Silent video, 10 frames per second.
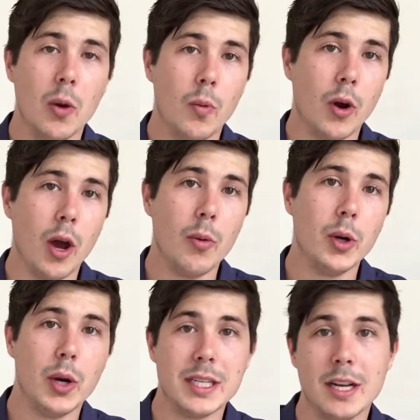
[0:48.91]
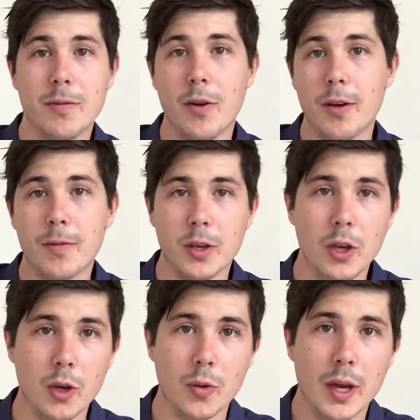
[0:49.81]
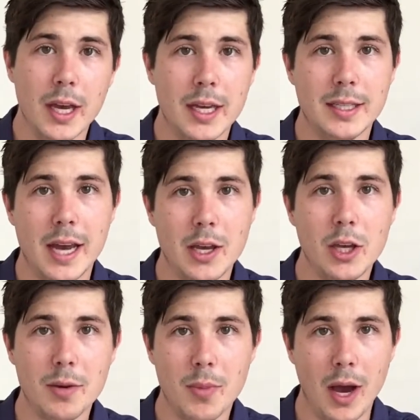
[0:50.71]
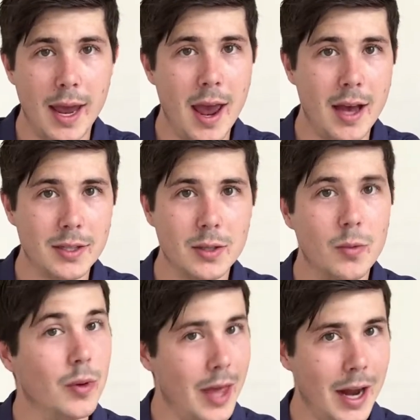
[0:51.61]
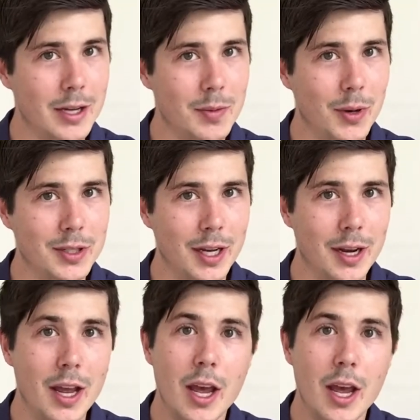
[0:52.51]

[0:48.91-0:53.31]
What I want to identify for you is how you can buy a house without a deposit.